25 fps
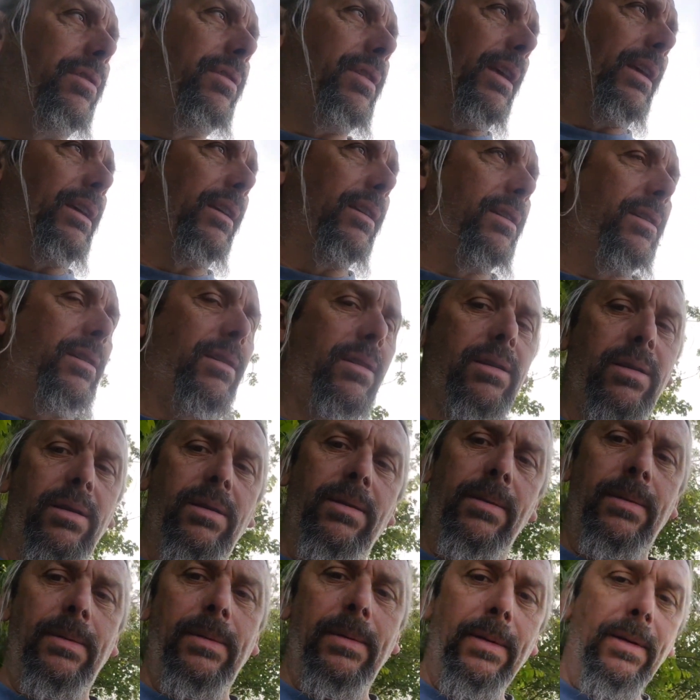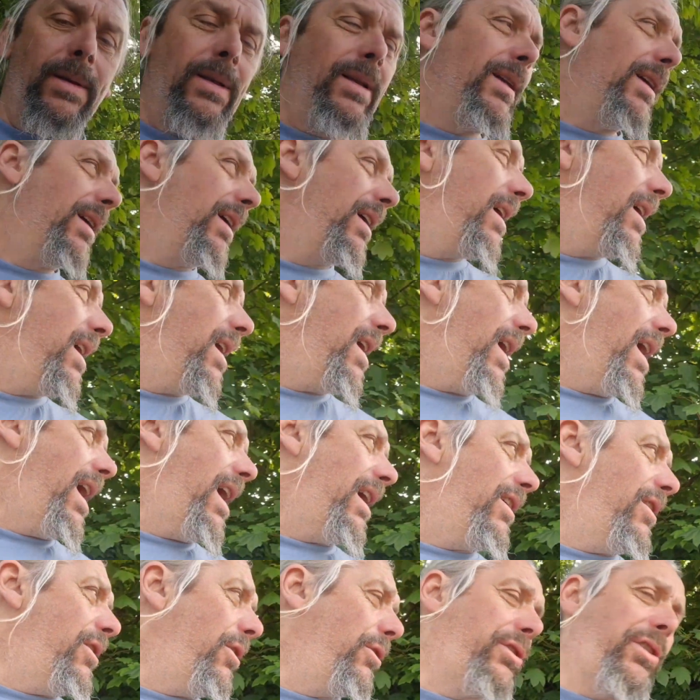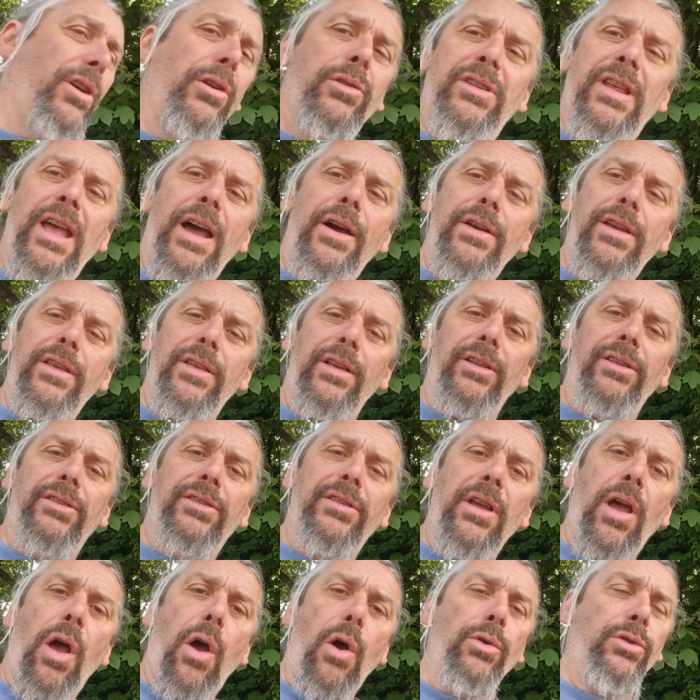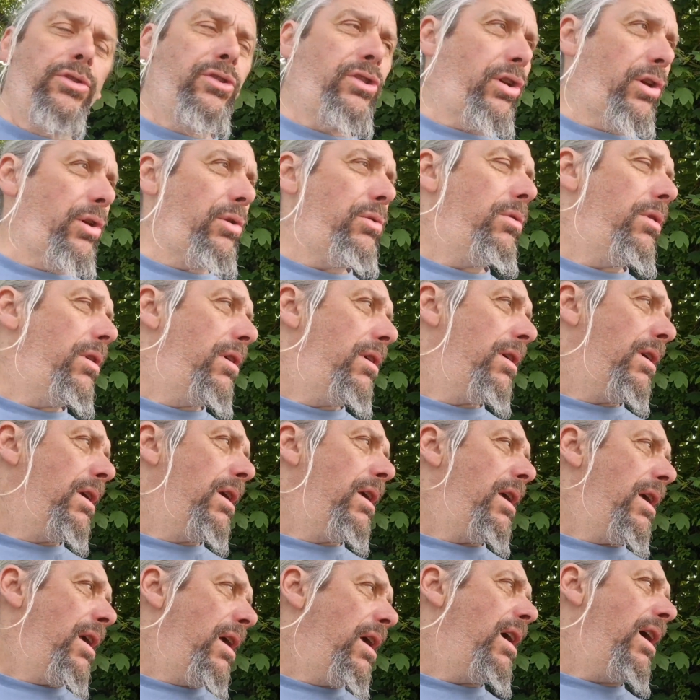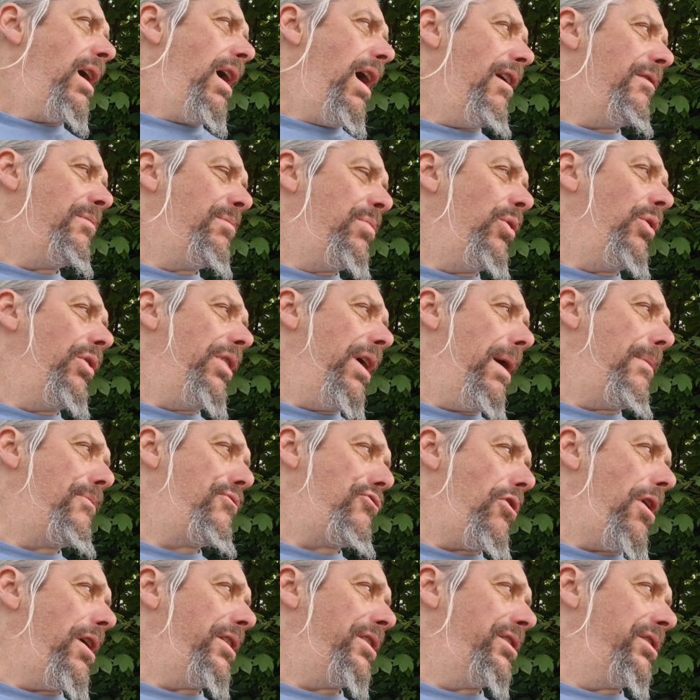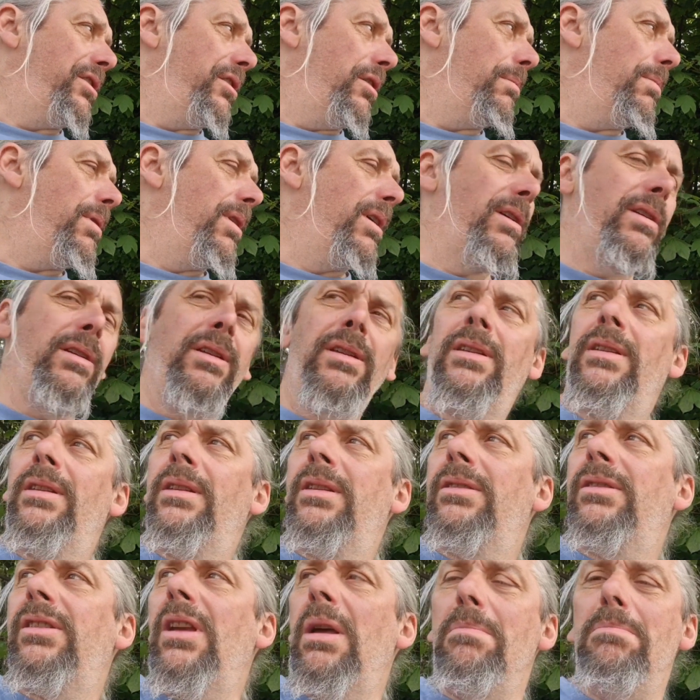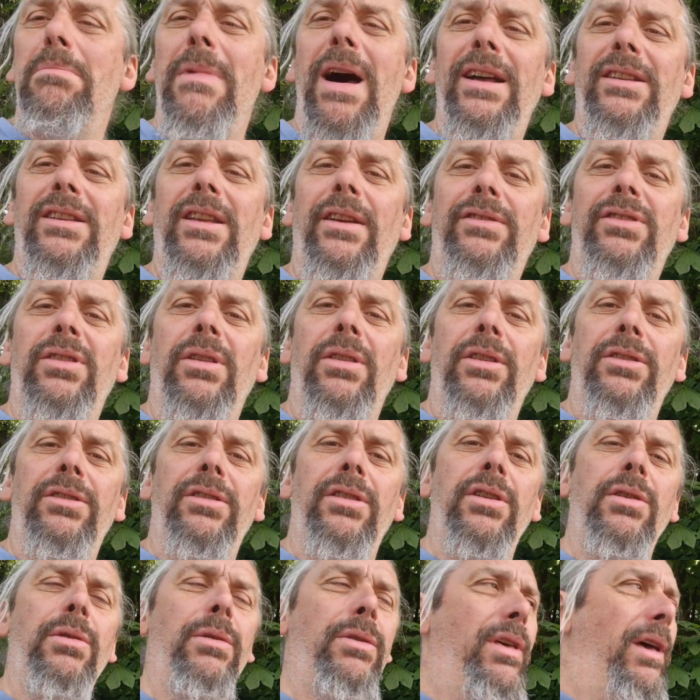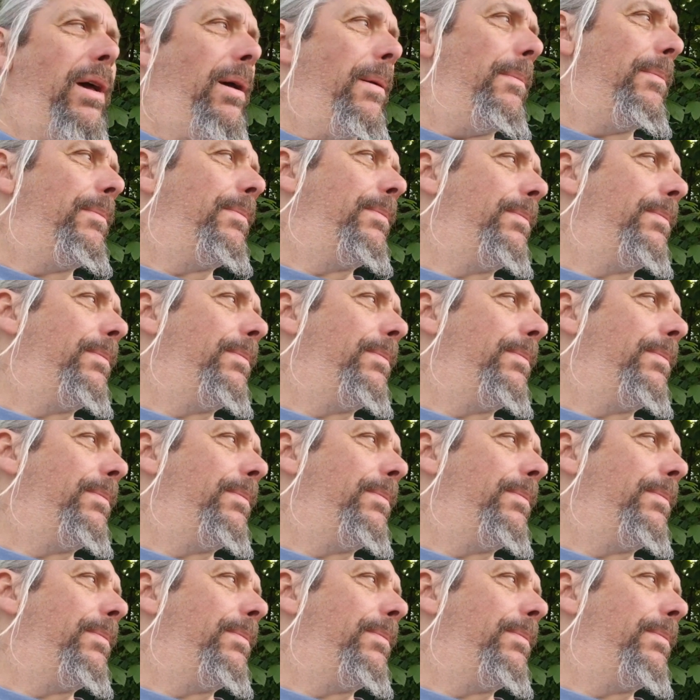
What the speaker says: thing. I can also tell you that O2 have put their prices up, so it might have something to do with that.